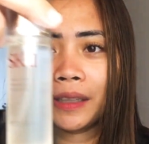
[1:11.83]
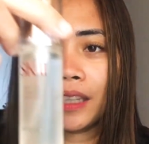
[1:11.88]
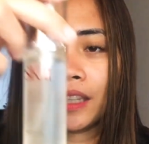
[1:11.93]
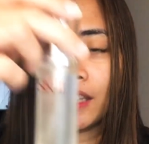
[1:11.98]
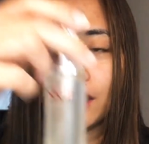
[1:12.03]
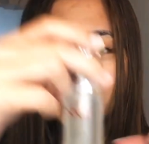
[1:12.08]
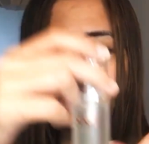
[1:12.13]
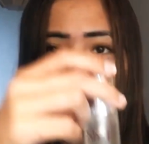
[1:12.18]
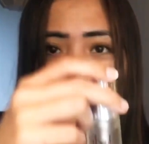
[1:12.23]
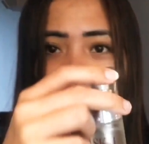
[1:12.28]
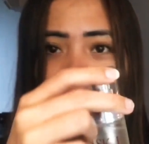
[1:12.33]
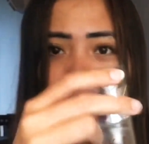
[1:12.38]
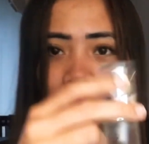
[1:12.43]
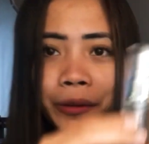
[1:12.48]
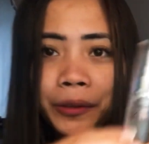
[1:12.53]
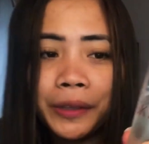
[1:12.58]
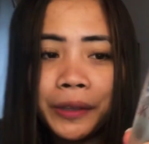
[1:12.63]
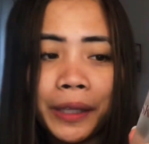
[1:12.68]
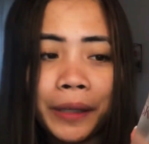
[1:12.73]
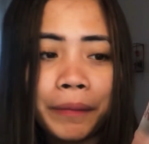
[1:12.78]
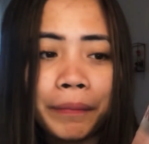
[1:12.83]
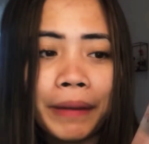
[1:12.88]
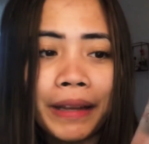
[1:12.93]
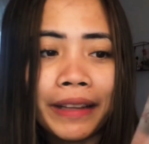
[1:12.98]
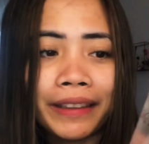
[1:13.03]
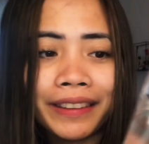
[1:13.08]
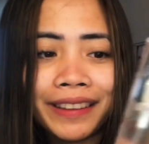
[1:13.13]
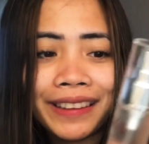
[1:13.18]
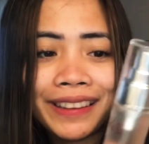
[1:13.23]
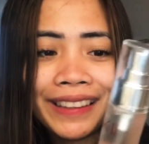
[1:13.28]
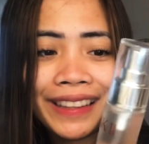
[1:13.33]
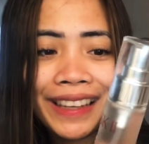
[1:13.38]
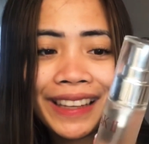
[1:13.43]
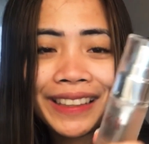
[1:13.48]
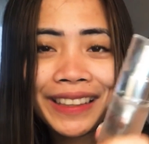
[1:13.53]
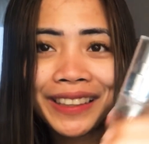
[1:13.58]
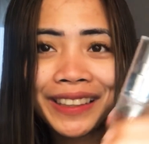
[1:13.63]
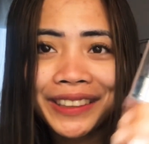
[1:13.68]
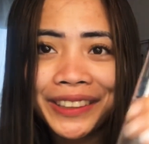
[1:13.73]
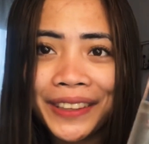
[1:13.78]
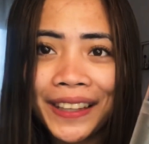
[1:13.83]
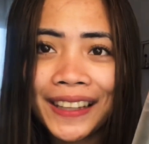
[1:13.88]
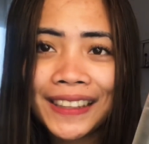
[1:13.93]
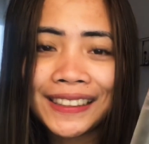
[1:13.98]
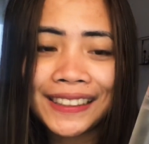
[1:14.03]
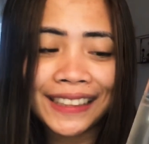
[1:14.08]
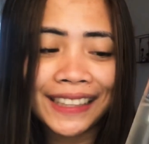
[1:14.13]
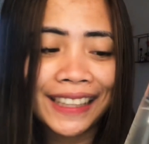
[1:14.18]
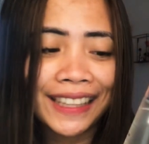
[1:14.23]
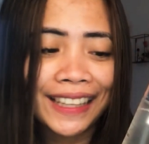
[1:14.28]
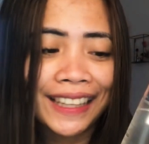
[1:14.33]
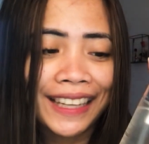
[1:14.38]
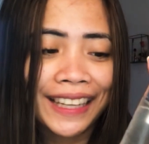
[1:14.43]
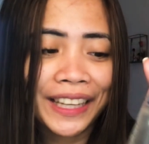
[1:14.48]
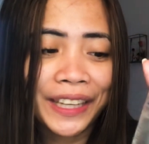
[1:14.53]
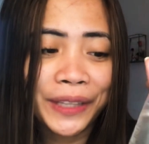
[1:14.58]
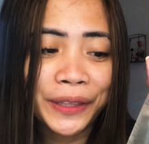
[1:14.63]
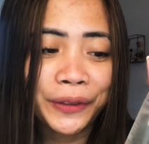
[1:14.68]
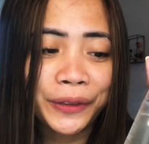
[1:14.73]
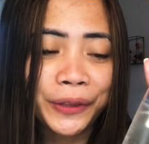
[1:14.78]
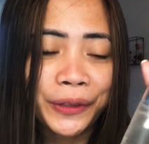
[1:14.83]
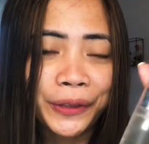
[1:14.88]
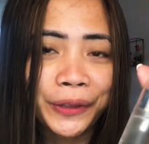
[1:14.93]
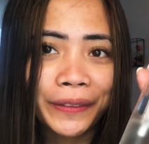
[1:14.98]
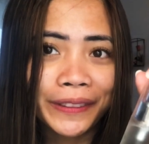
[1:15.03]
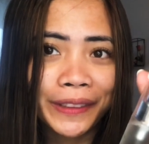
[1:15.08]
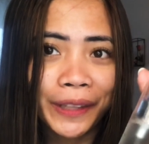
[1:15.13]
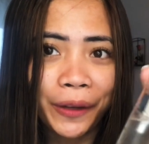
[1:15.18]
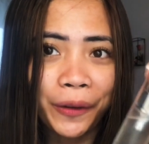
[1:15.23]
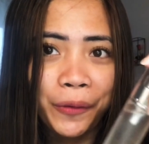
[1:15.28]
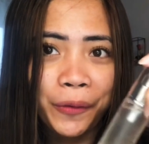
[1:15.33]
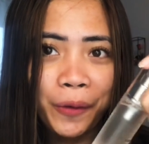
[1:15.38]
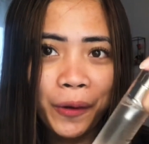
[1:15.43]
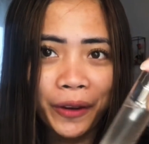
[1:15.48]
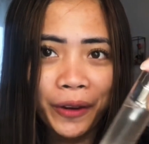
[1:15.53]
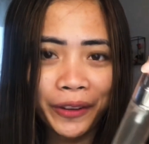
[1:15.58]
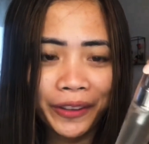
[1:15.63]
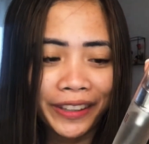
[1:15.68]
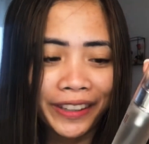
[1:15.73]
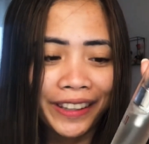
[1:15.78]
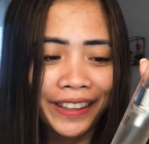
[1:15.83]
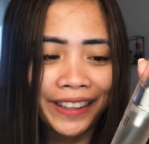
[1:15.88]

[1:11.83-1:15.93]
It looks like metal, and as you can see, it only looks like water.